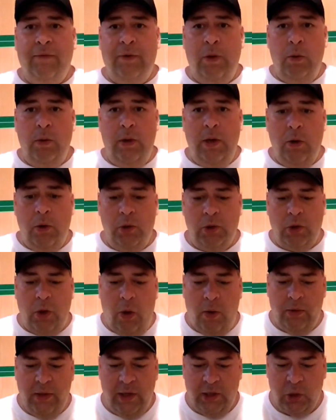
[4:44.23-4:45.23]
few years
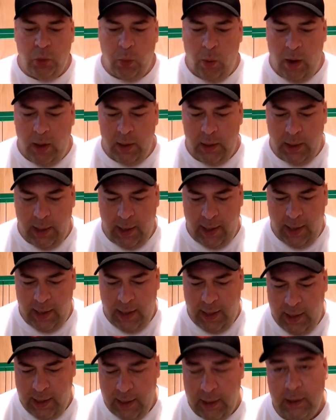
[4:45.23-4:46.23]
on this one
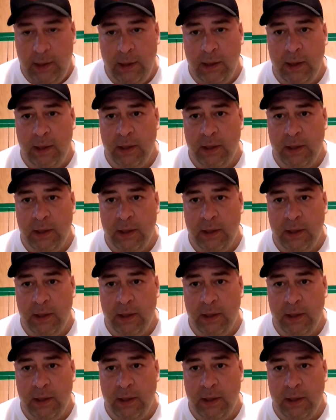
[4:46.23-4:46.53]
and